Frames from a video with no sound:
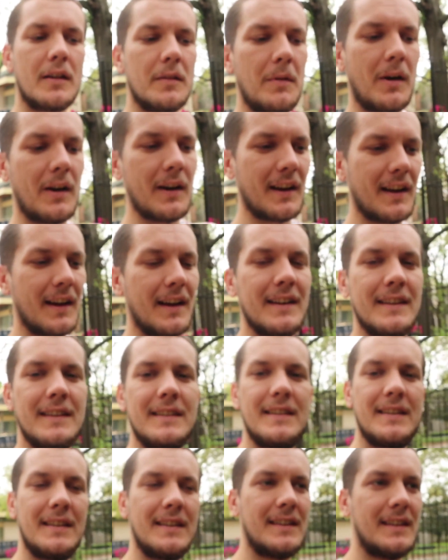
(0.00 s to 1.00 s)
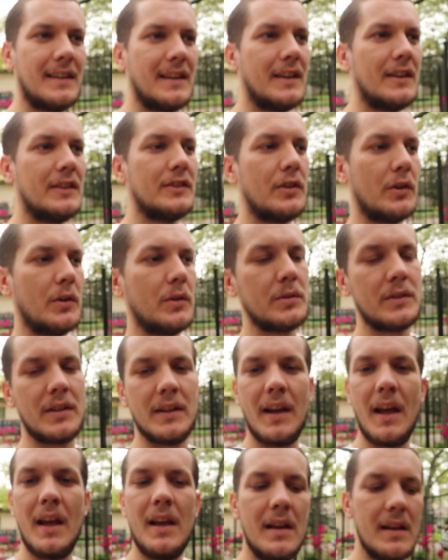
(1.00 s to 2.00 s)
Good morning, guys. So
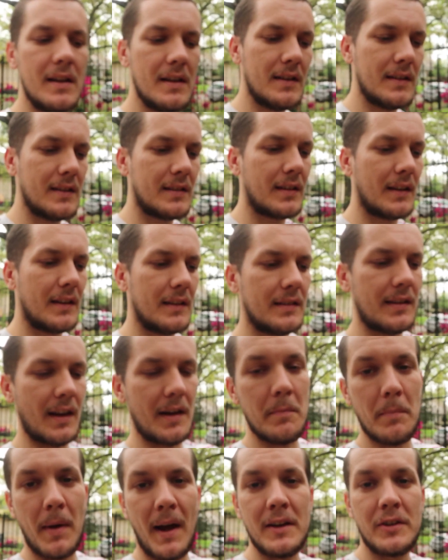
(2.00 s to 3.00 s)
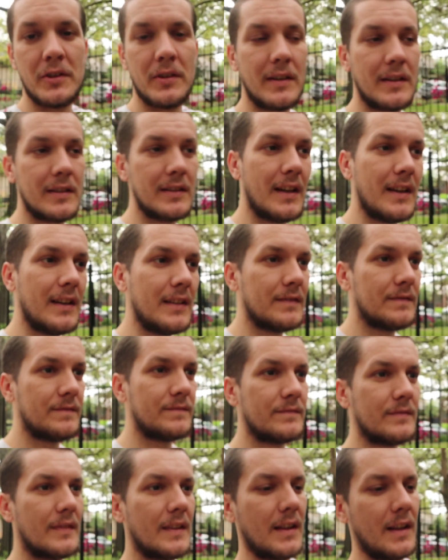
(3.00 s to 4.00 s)
today is St. Patrick's Day.
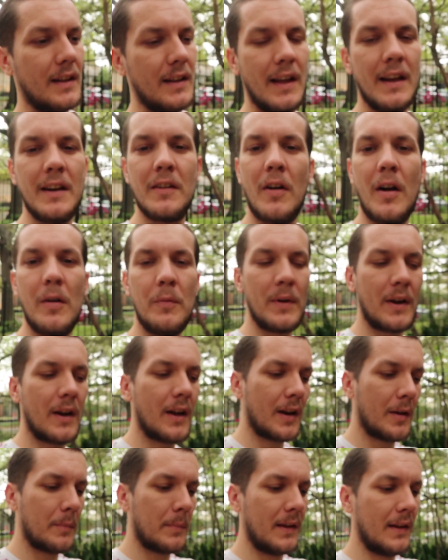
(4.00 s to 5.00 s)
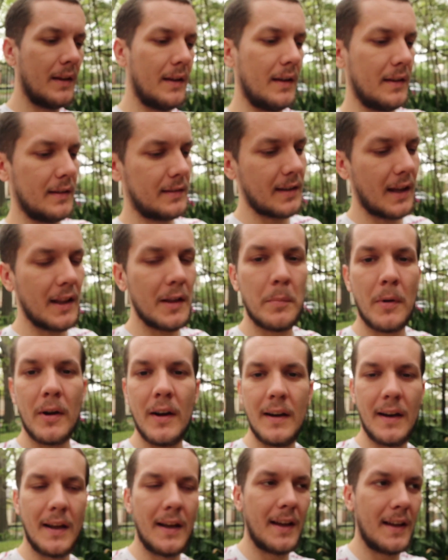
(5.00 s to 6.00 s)
Later on we're gonna be
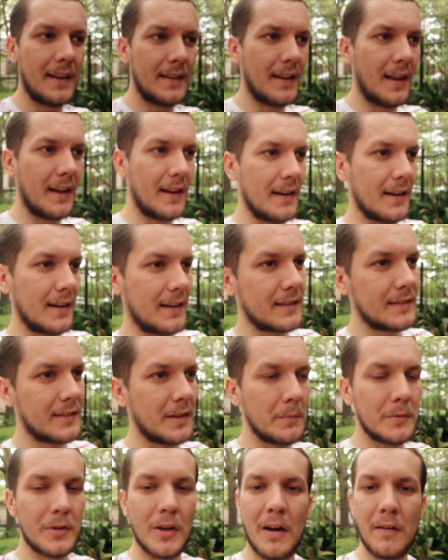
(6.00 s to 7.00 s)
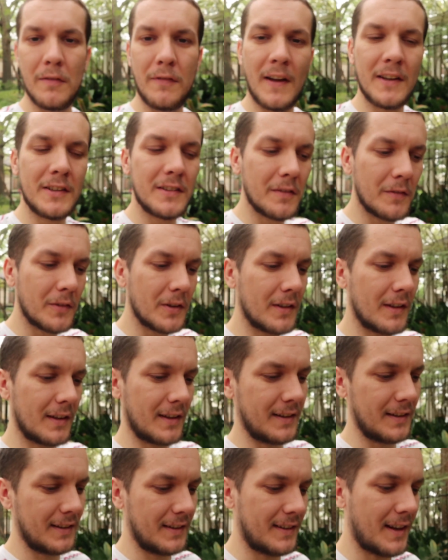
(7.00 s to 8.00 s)
celebrating it at like some sort of festival
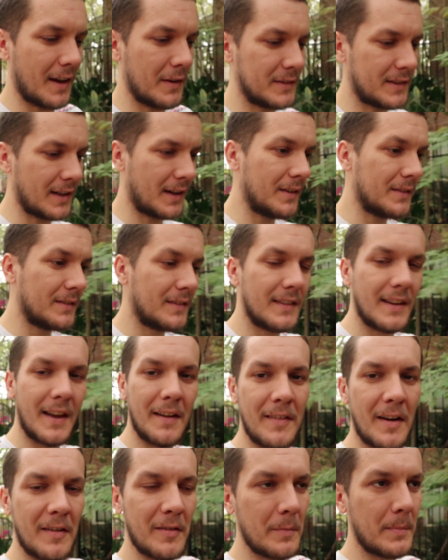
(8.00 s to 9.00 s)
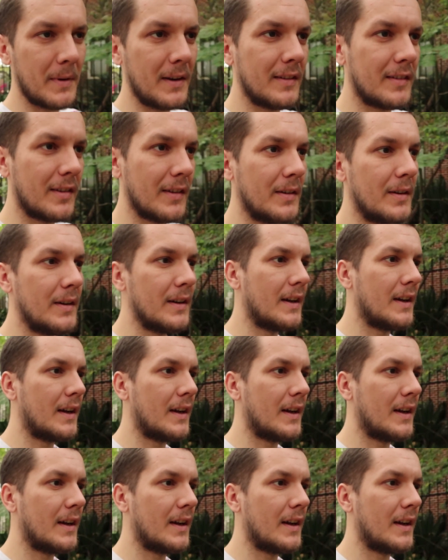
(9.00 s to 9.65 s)
in downtown that I've never been to.